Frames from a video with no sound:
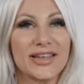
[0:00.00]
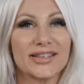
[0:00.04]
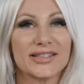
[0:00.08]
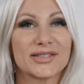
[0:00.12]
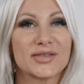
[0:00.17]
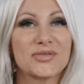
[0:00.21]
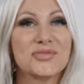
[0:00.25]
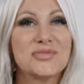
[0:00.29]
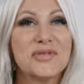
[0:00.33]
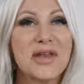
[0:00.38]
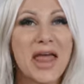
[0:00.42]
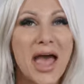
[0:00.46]

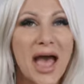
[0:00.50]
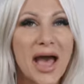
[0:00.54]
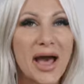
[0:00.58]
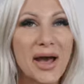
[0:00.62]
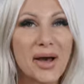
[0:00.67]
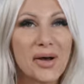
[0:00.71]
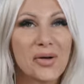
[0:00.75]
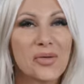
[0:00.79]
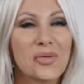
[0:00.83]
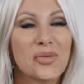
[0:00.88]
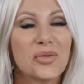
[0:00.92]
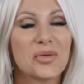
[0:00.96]
So
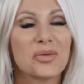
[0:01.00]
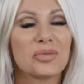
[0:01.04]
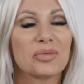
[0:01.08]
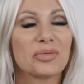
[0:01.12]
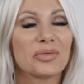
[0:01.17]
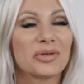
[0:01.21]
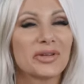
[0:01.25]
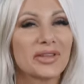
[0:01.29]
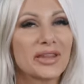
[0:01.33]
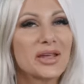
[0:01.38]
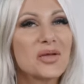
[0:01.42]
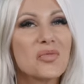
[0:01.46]
now we
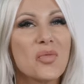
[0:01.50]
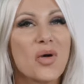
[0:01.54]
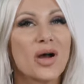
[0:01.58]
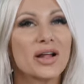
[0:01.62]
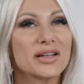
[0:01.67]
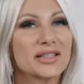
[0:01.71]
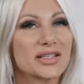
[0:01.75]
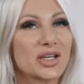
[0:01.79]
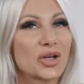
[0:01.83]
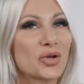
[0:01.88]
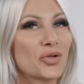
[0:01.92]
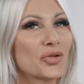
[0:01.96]
really
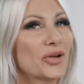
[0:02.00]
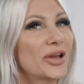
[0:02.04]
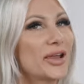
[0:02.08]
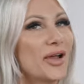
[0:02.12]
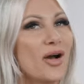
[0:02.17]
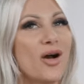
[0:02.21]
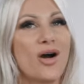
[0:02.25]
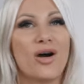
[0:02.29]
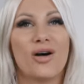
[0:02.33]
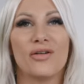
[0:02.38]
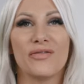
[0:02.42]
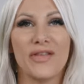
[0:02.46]
want to create
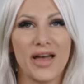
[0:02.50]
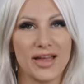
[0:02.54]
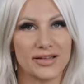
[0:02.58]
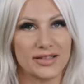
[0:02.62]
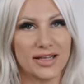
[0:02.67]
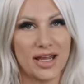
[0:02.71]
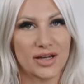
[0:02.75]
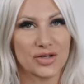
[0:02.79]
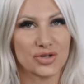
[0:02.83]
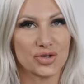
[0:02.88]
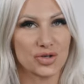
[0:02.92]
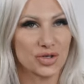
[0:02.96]
all that
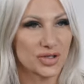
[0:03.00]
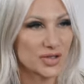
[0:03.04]
texture.